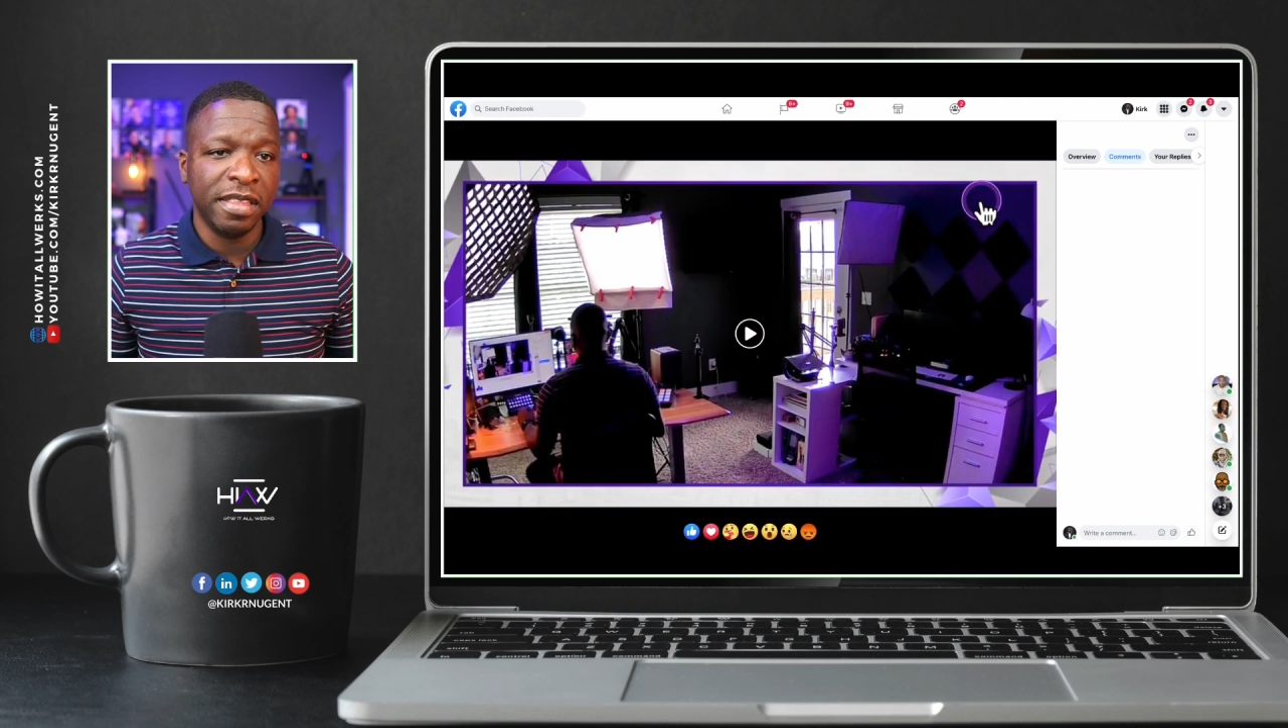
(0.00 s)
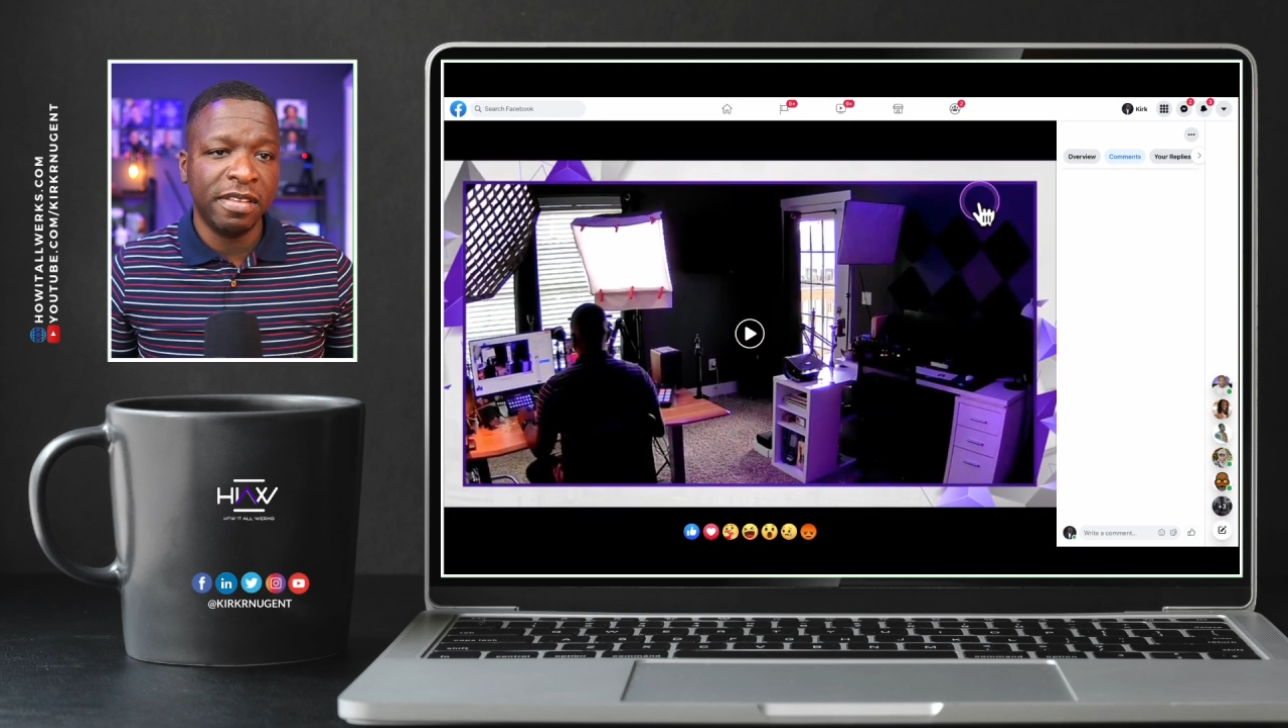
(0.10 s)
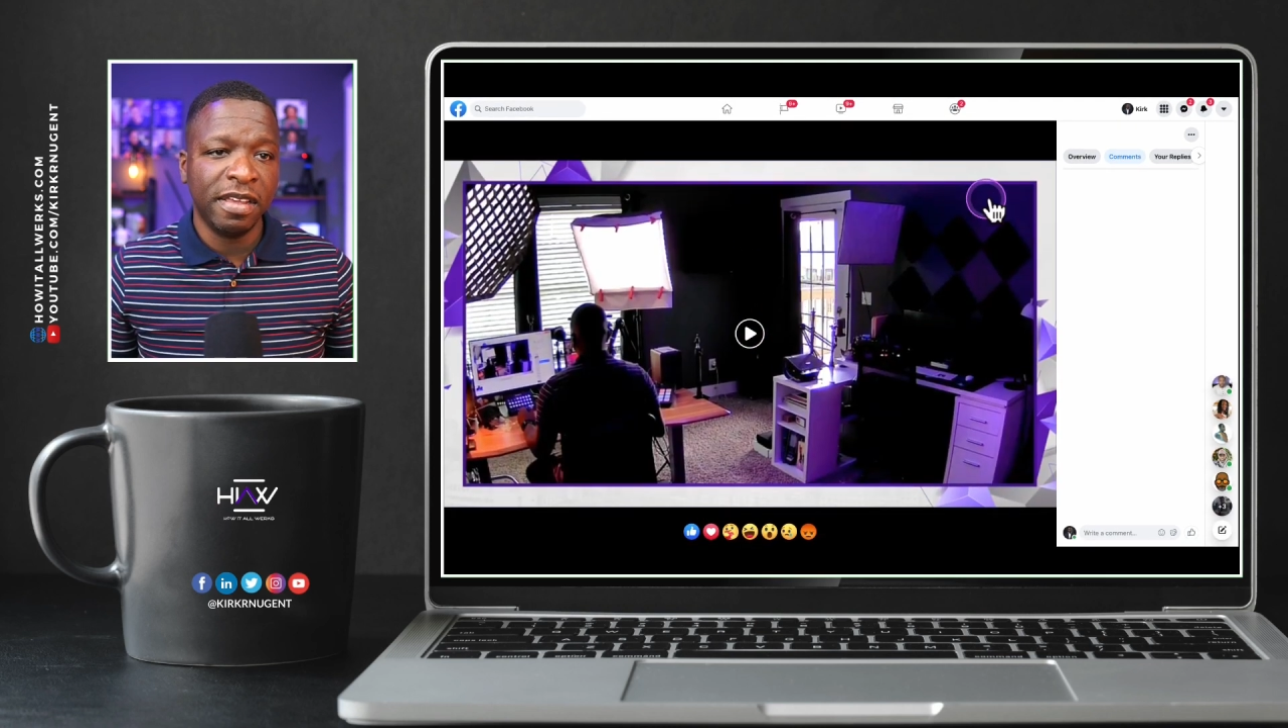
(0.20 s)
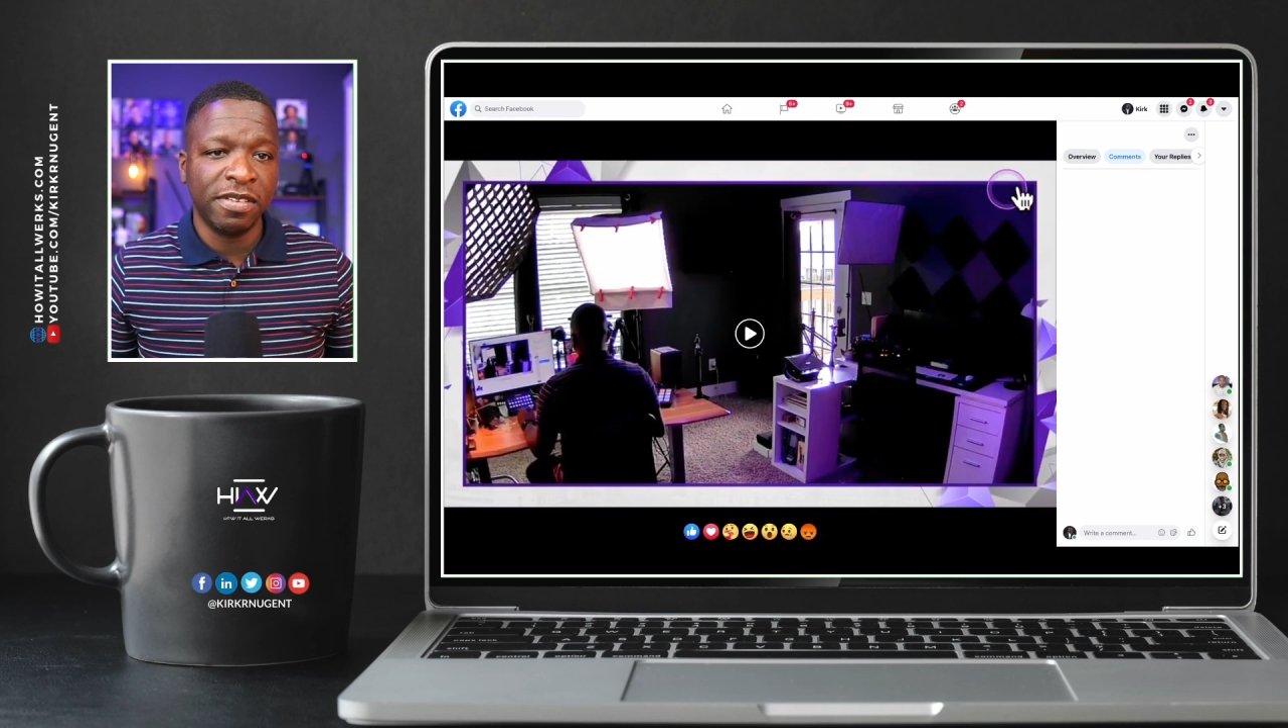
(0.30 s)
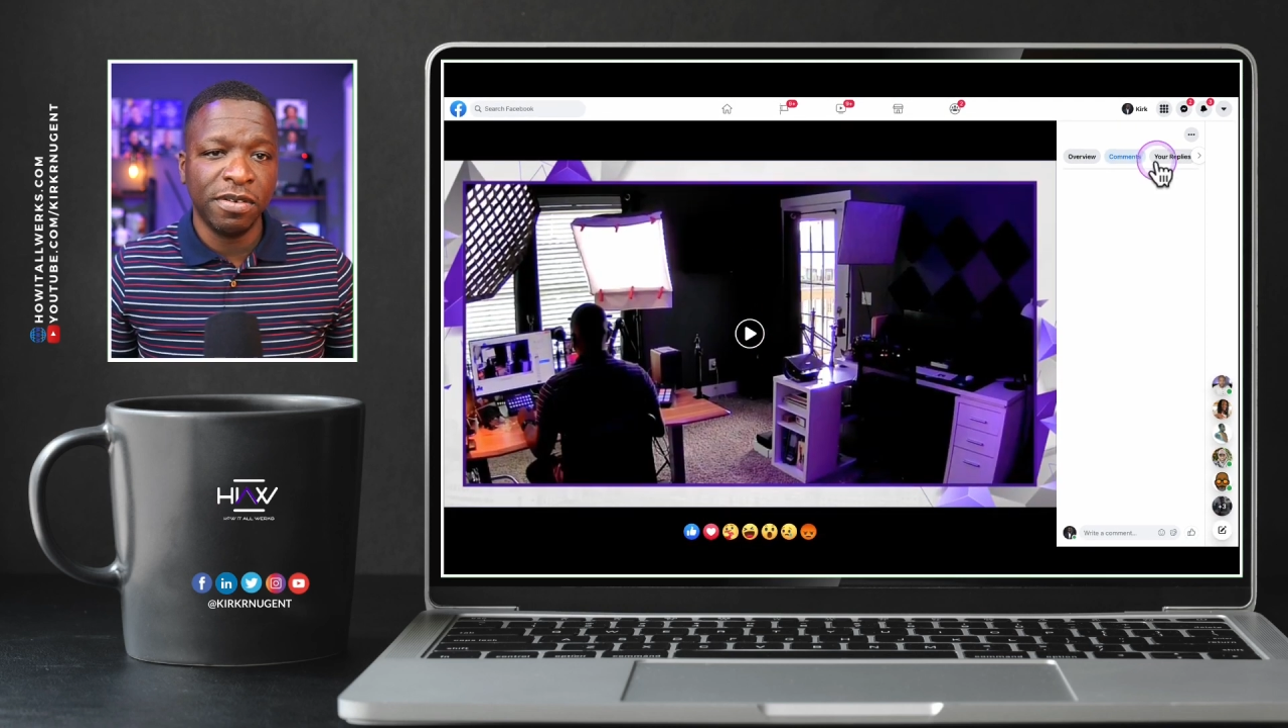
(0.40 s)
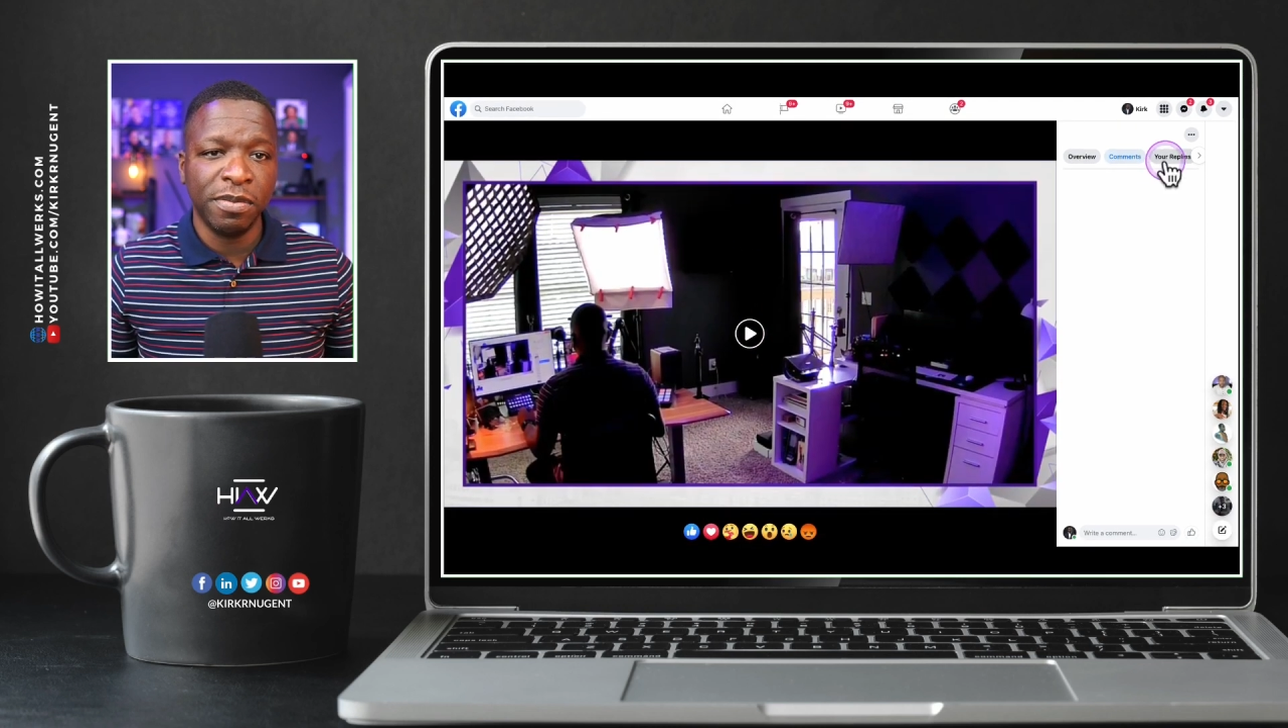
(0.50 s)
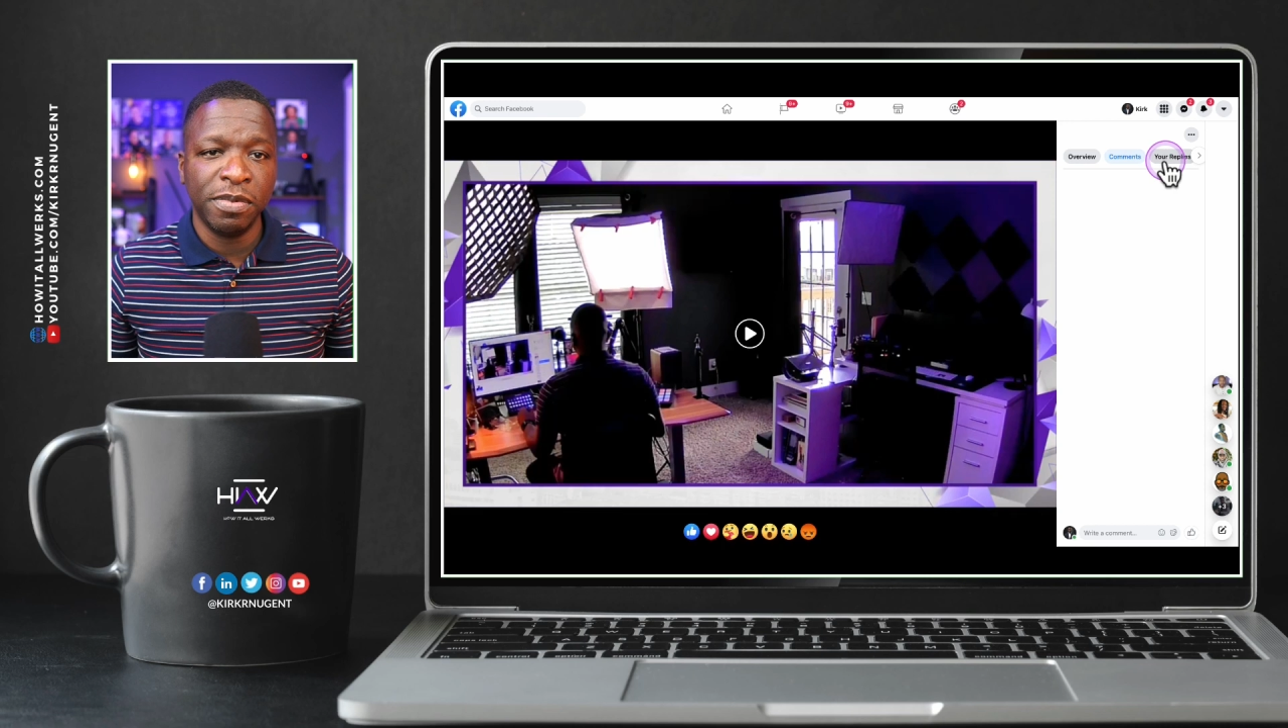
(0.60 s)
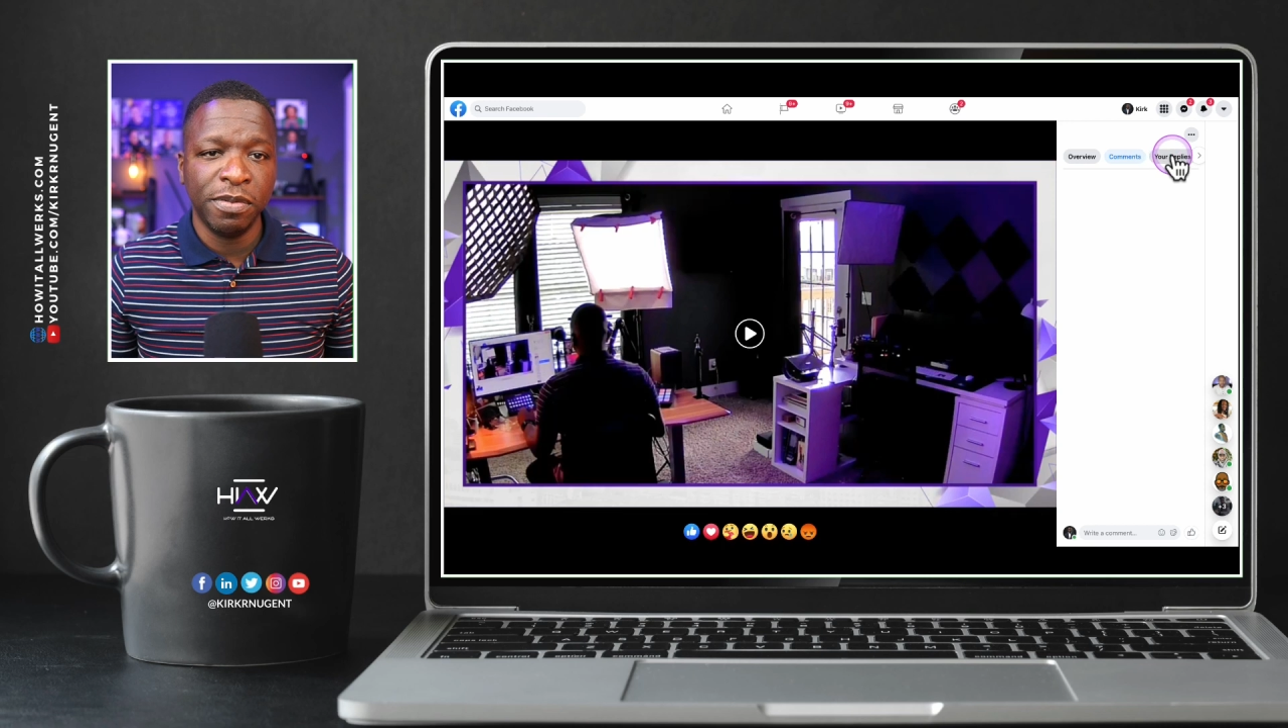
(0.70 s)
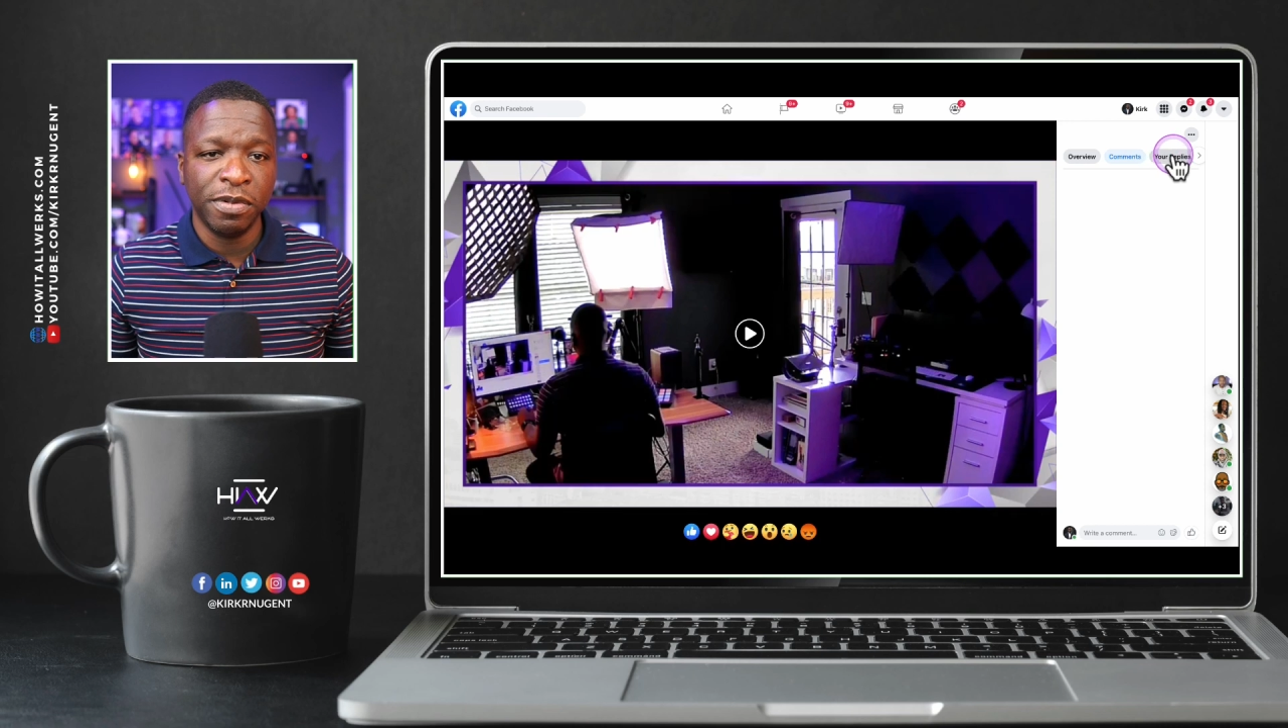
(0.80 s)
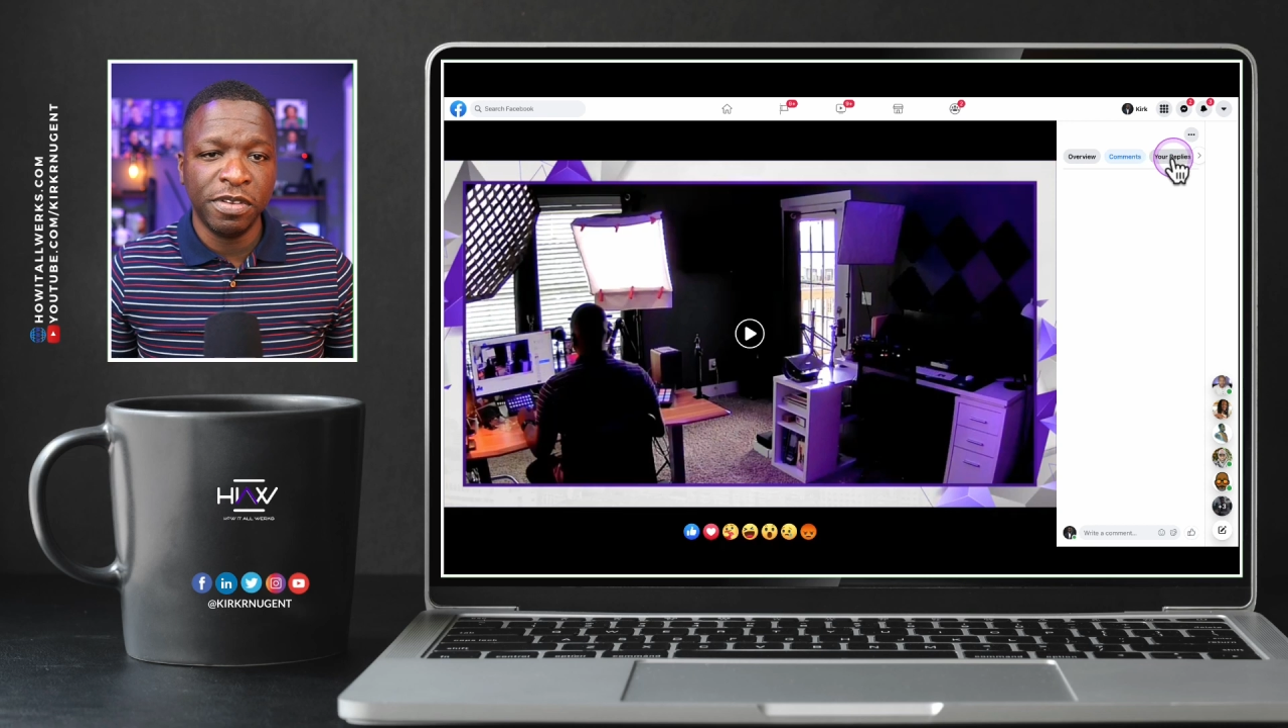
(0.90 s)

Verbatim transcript: in the test group,